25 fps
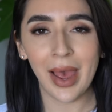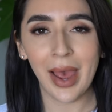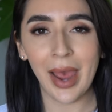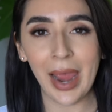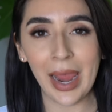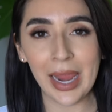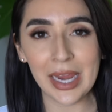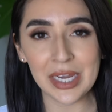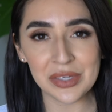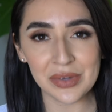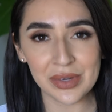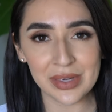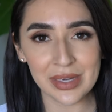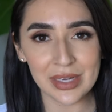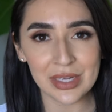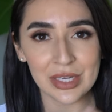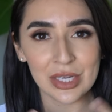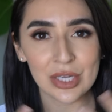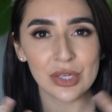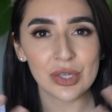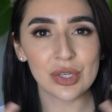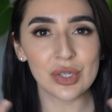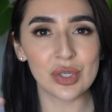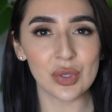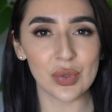hydrated,
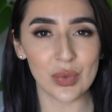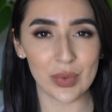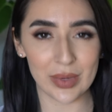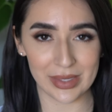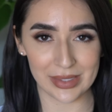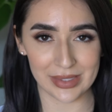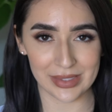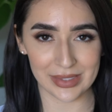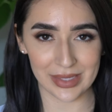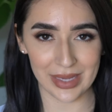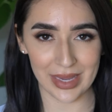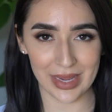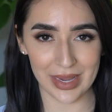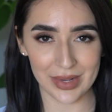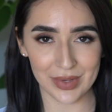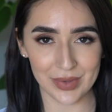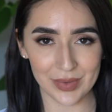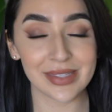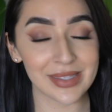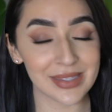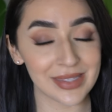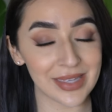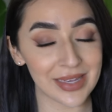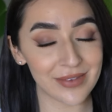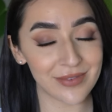dewy skin.
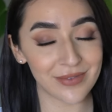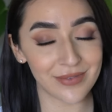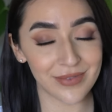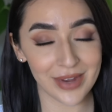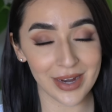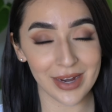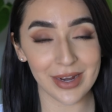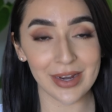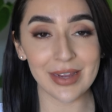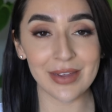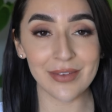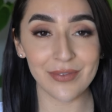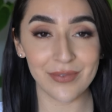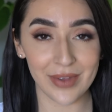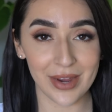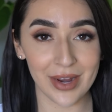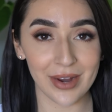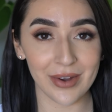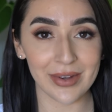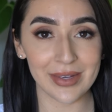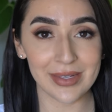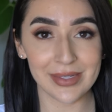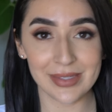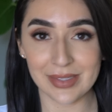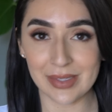This is a very,
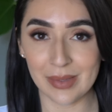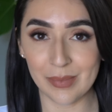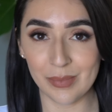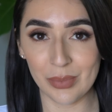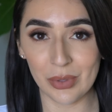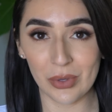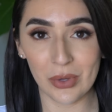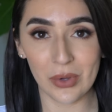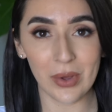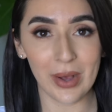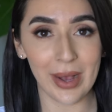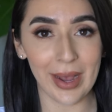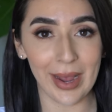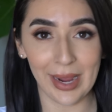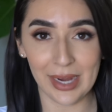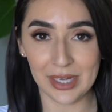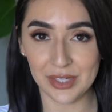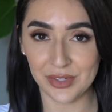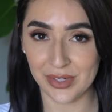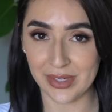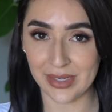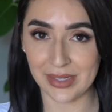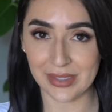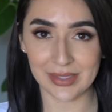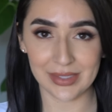very simple
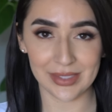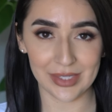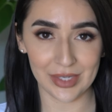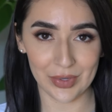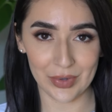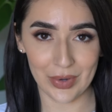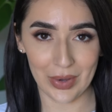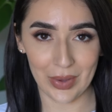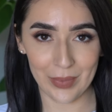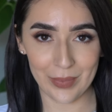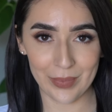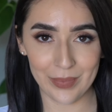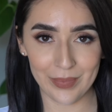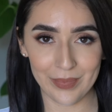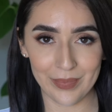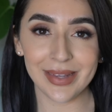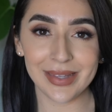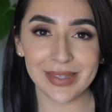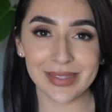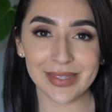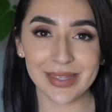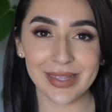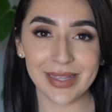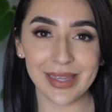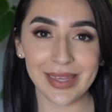hydrating serum. It
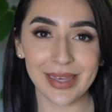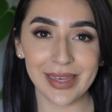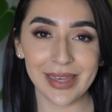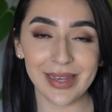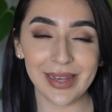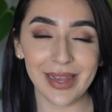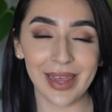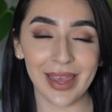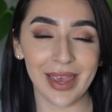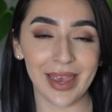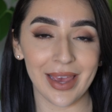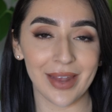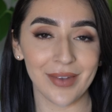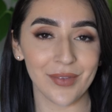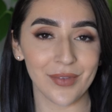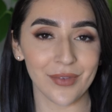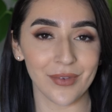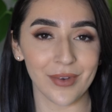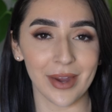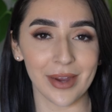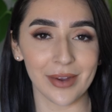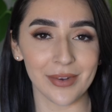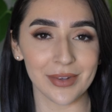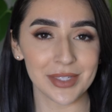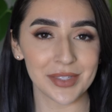is clean and
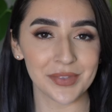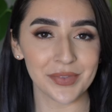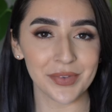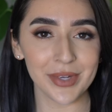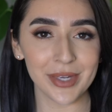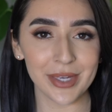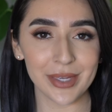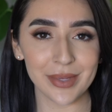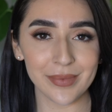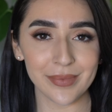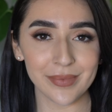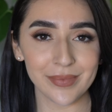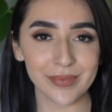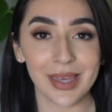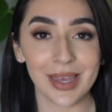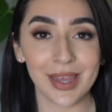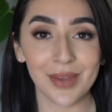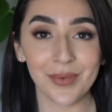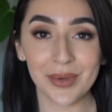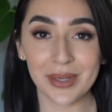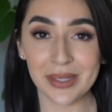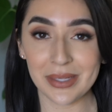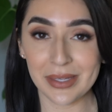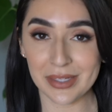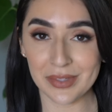fragrance free.
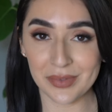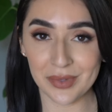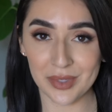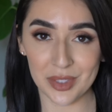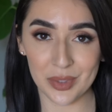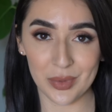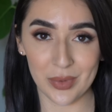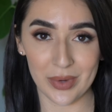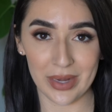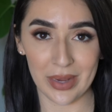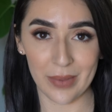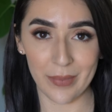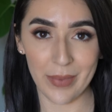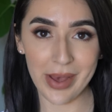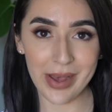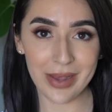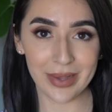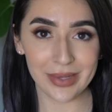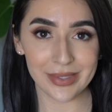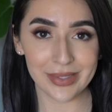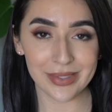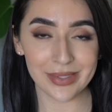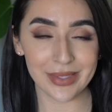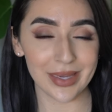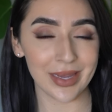It retails for 20
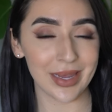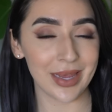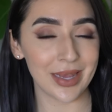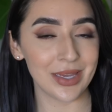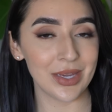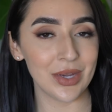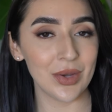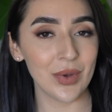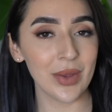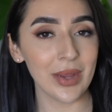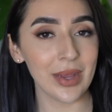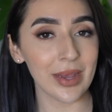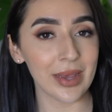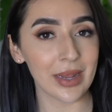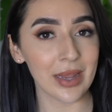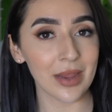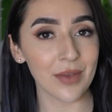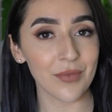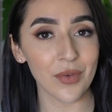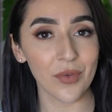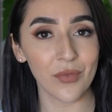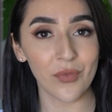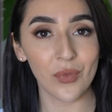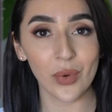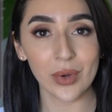bucks and you can get
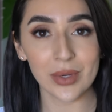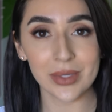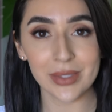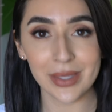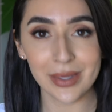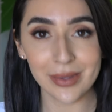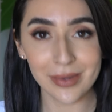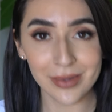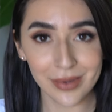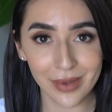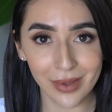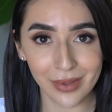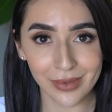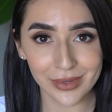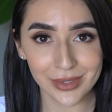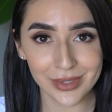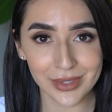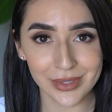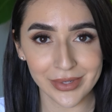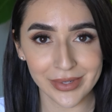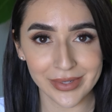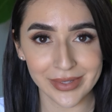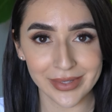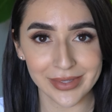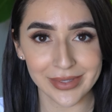it for $14
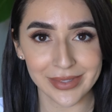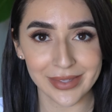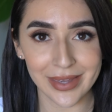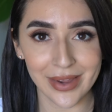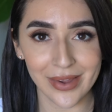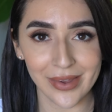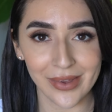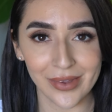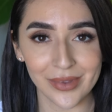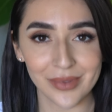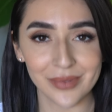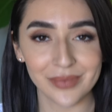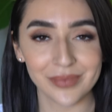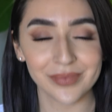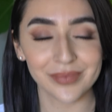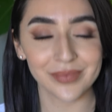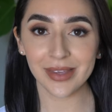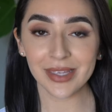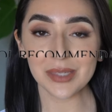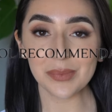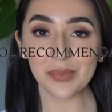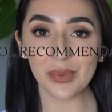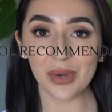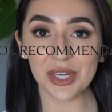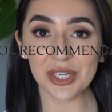during the sale.
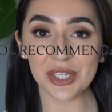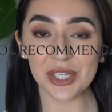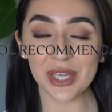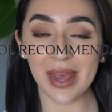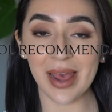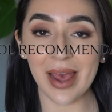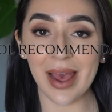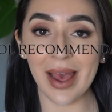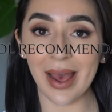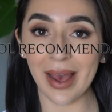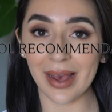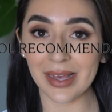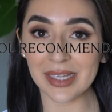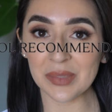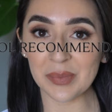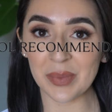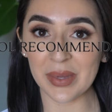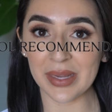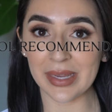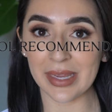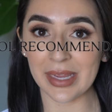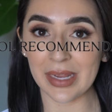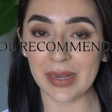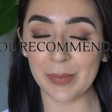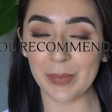This brush set has
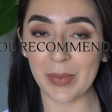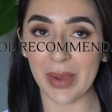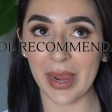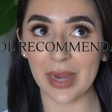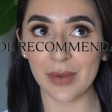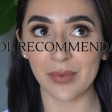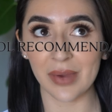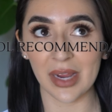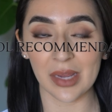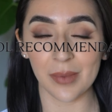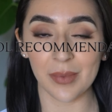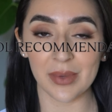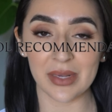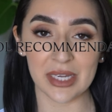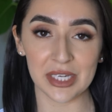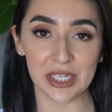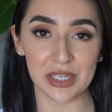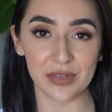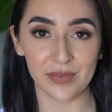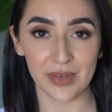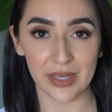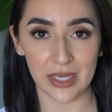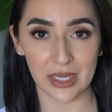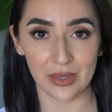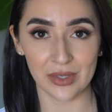been in my
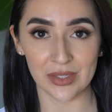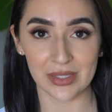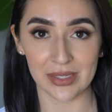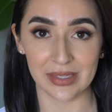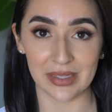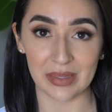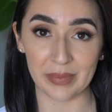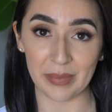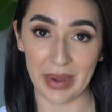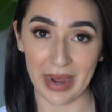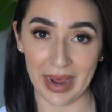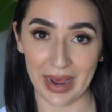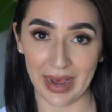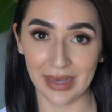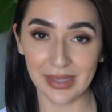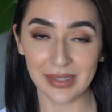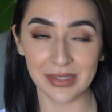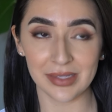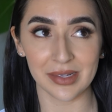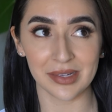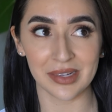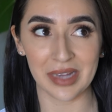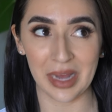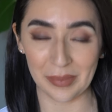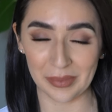recommendation videos in the
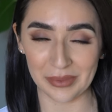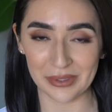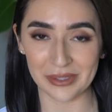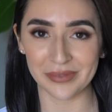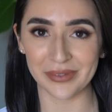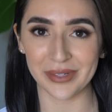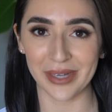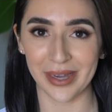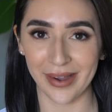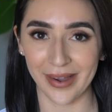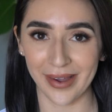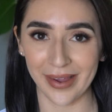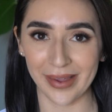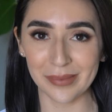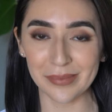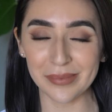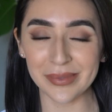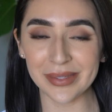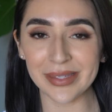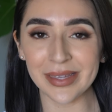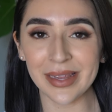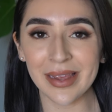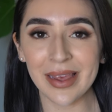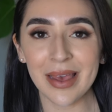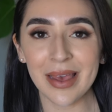past a couple of times,